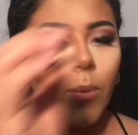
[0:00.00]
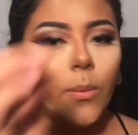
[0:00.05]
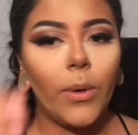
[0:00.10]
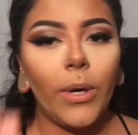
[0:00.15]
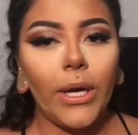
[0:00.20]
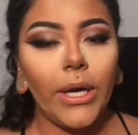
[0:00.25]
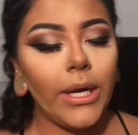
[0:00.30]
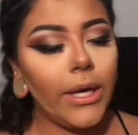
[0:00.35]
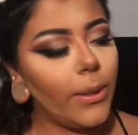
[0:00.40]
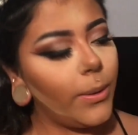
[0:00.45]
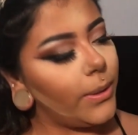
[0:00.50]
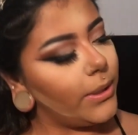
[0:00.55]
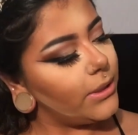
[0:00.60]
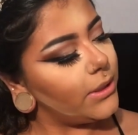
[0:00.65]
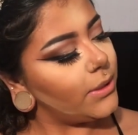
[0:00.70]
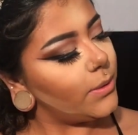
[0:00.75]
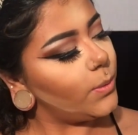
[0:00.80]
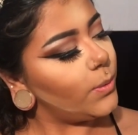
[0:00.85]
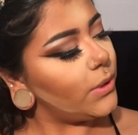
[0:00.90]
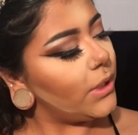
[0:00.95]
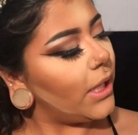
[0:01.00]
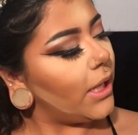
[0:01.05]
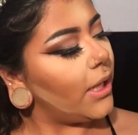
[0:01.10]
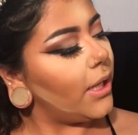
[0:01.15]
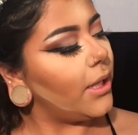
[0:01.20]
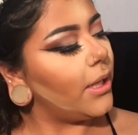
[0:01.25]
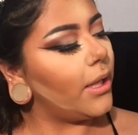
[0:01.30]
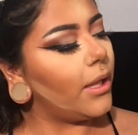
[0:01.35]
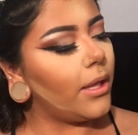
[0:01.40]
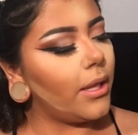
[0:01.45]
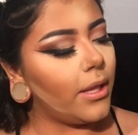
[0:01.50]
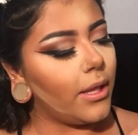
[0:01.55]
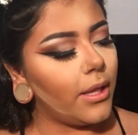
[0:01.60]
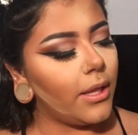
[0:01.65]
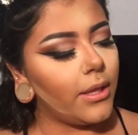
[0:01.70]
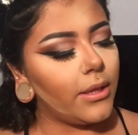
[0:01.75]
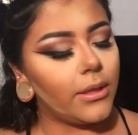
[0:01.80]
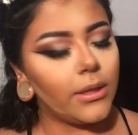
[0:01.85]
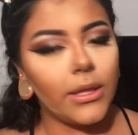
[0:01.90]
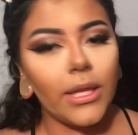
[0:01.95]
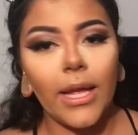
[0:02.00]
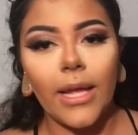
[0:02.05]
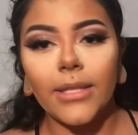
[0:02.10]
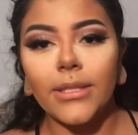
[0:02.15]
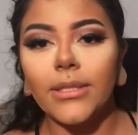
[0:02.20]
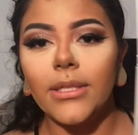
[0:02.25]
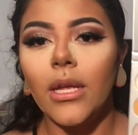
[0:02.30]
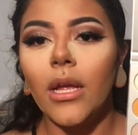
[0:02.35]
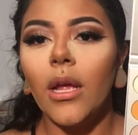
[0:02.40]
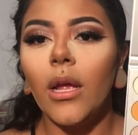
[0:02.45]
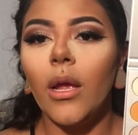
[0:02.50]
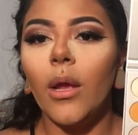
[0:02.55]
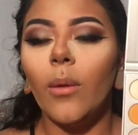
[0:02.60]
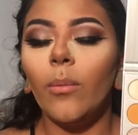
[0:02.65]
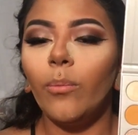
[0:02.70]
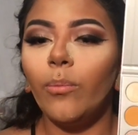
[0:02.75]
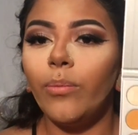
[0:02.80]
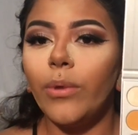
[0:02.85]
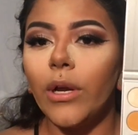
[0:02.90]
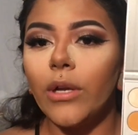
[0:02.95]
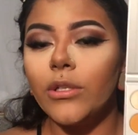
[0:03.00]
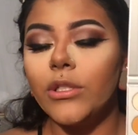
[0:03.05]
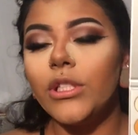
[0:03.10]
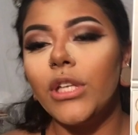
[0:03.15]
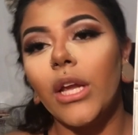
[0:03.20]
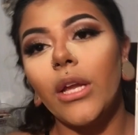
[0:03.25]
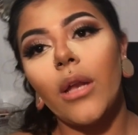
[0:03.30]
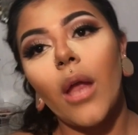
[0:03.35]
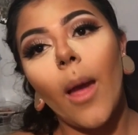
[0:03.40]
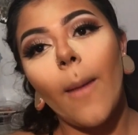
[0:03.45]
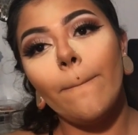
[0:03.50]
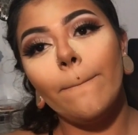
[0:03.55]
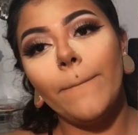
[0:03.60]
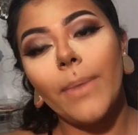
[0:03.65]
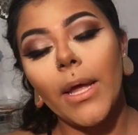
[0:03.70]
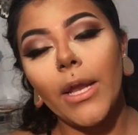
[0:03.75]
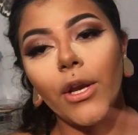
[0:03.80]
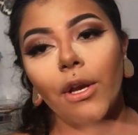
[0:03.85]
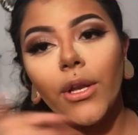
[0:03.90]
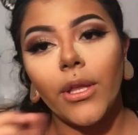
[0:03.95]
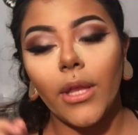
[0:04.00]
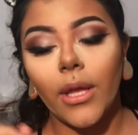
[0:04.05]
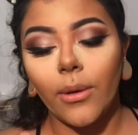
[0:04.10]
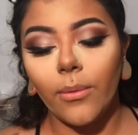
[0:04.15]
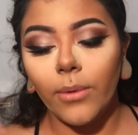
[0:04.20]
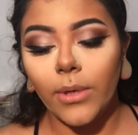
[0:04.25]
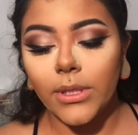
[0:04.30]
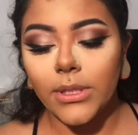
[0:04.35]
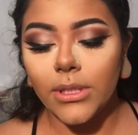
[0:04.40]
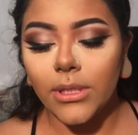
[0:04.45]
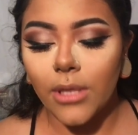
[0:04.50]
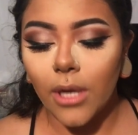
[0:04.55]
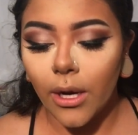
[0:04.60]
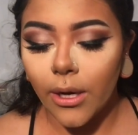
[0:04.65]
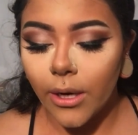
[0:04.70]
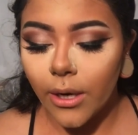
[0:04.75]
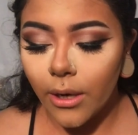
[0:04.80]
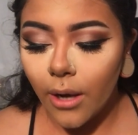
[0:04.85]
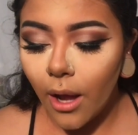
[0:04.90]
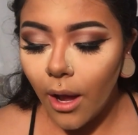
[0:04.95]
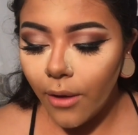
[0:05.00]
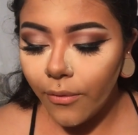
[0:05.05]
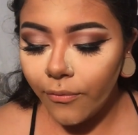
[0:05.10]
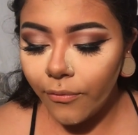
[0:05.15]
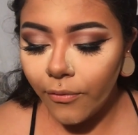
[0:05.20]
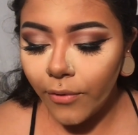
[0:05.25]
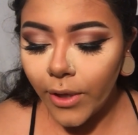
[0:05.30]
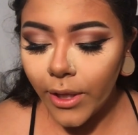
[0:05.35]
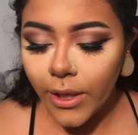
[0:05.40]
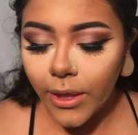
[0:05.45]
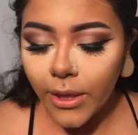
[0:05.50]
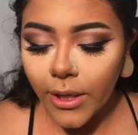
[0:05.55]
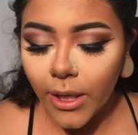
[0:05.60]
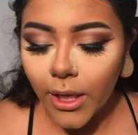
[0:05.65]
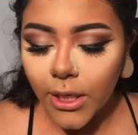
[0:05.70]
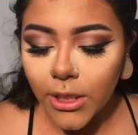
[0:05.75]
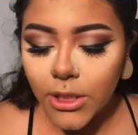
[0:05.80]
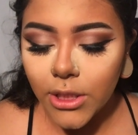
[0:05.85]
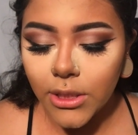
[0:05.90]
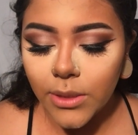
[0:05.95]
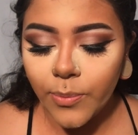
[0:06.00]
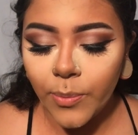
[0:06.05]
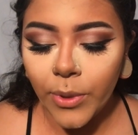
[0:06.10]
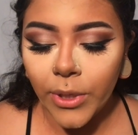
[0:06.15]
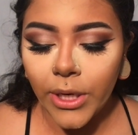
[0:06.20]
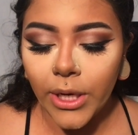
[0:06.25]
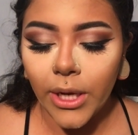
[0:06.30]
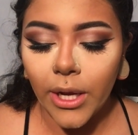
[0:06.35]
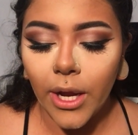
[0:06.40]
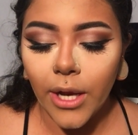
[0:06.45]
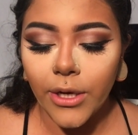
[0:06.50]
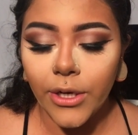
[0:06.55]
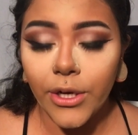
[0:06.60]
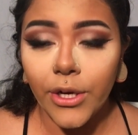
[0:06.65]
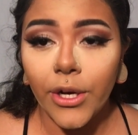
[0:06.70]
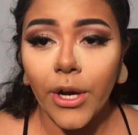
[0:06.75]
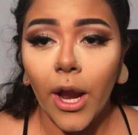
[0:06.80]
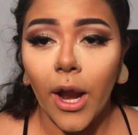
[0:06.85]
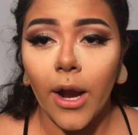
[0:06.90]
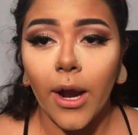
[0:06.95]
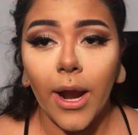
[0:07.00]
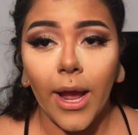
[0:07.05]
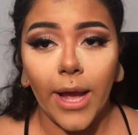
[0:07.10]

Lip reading: We're going to take that brown shade Butter that we started off with and just put it under our